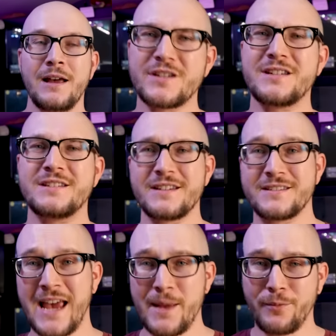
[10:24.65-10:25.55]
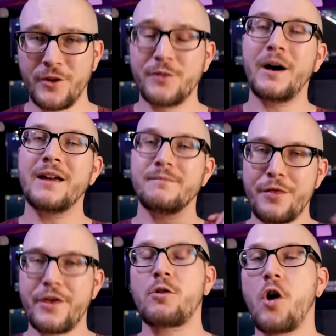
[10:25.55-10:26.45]
just as examples, but
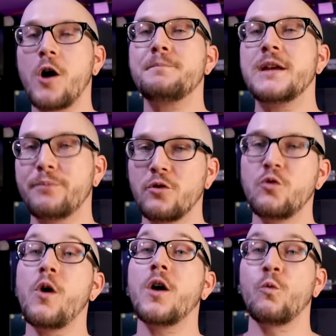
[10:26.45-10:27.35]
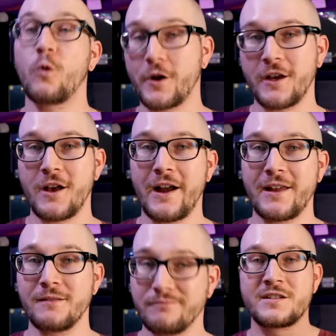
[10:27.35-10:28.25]
there are people who are working on it.